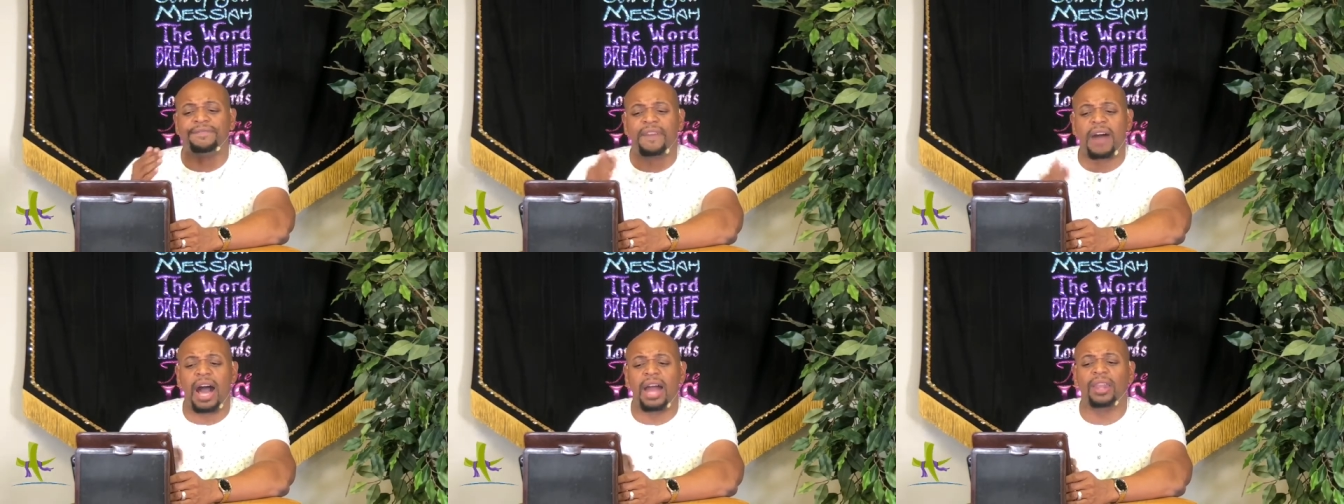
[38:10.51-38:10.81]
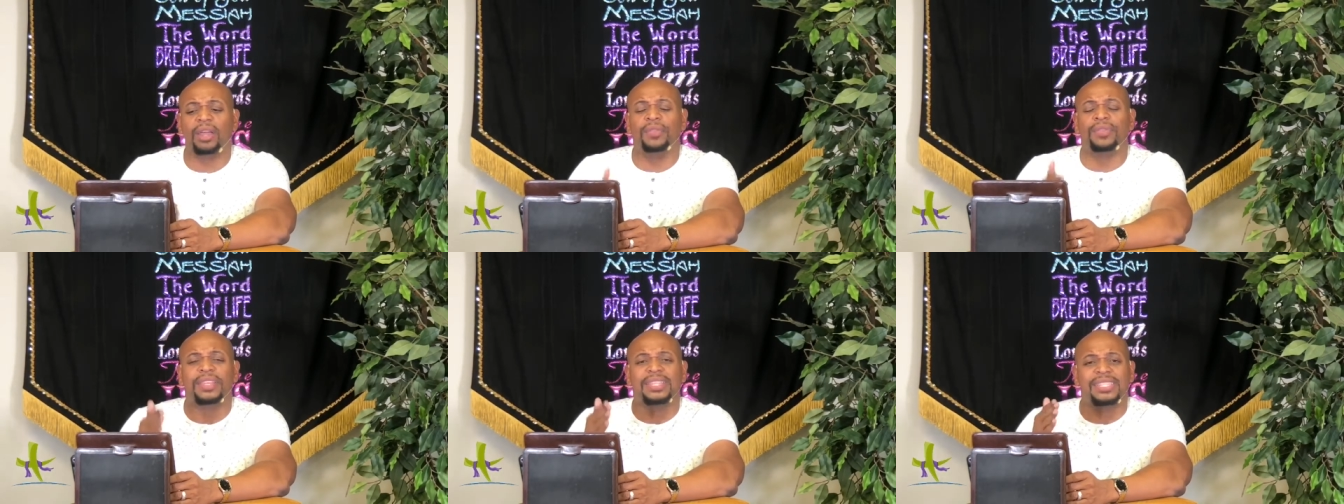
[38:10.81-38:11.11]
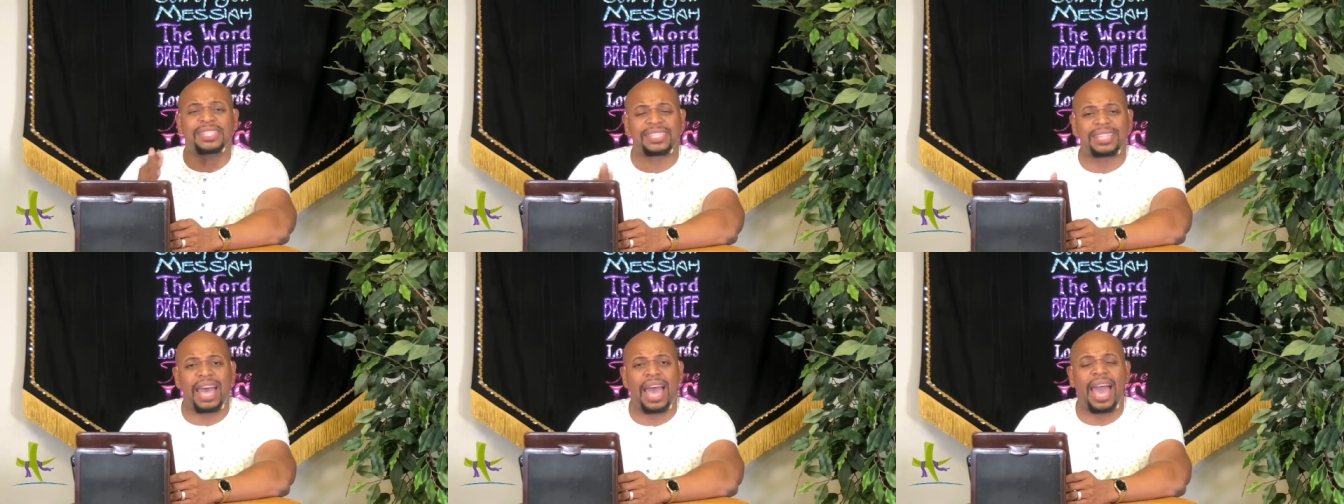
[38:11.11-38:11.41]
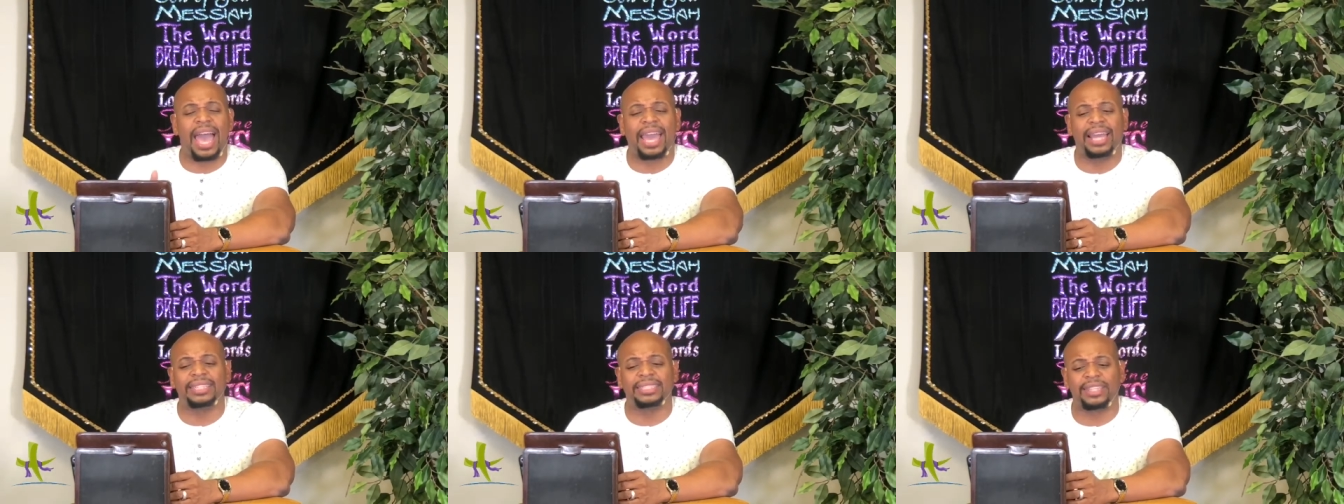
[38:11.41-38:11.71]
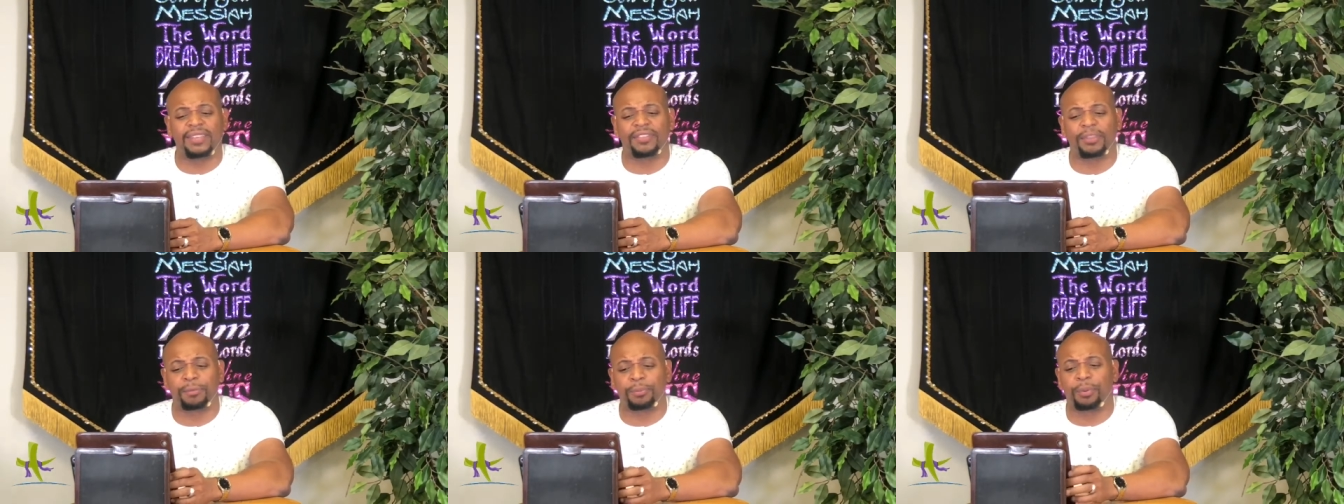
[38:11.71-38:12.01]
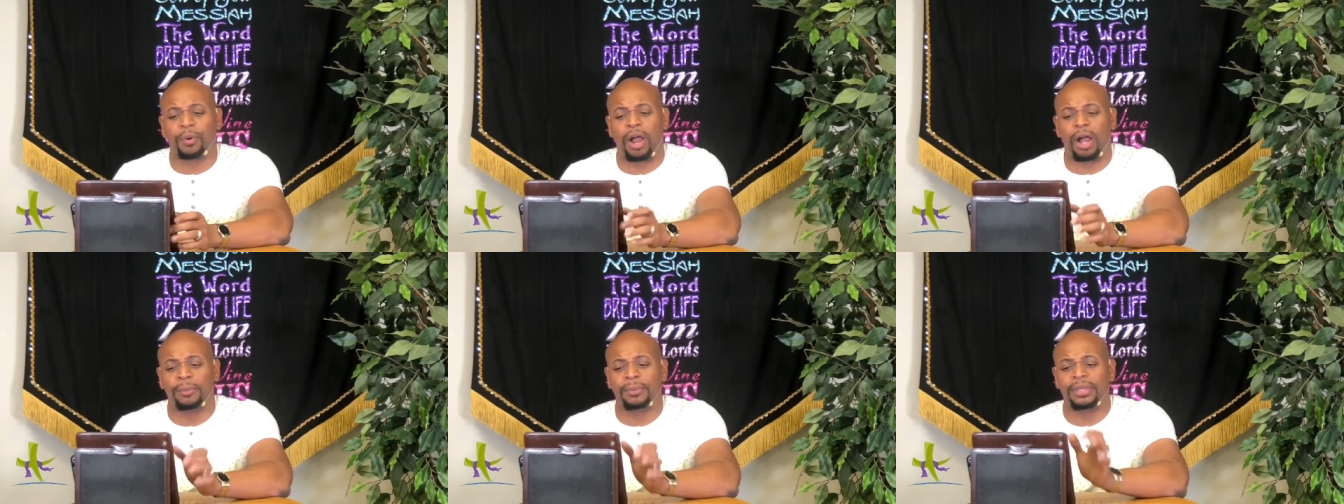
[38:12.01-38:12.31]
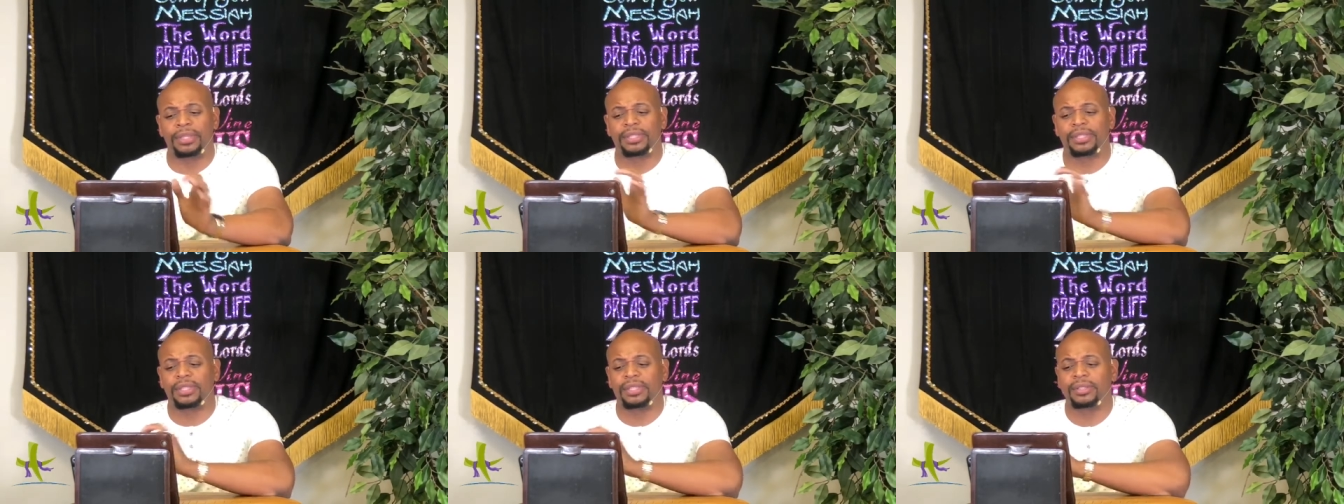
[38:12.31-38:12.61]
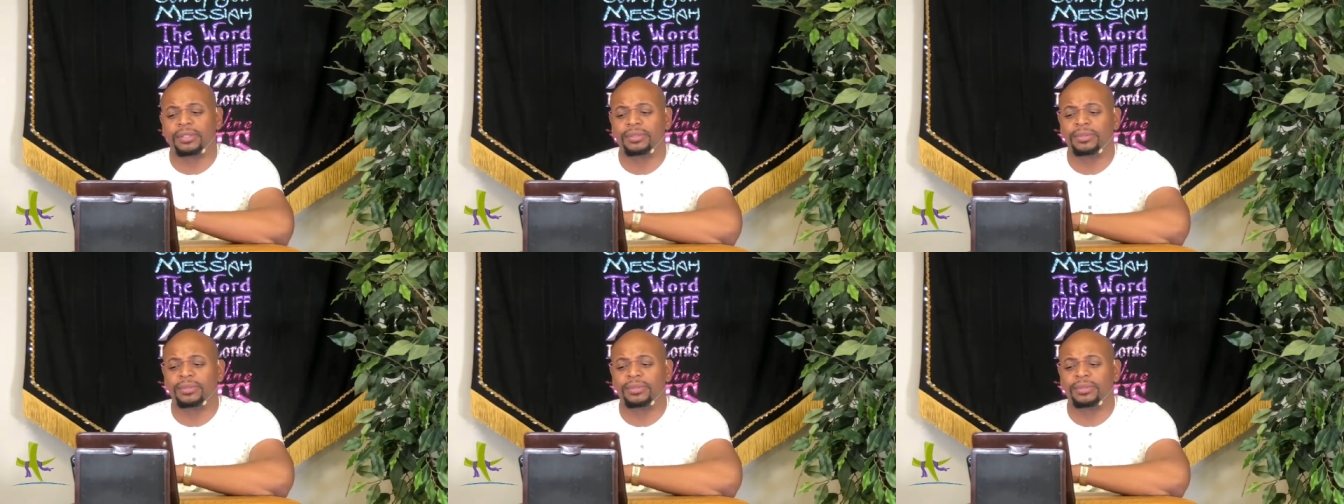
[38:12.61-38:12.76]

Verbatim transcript: follow the signs of the promise.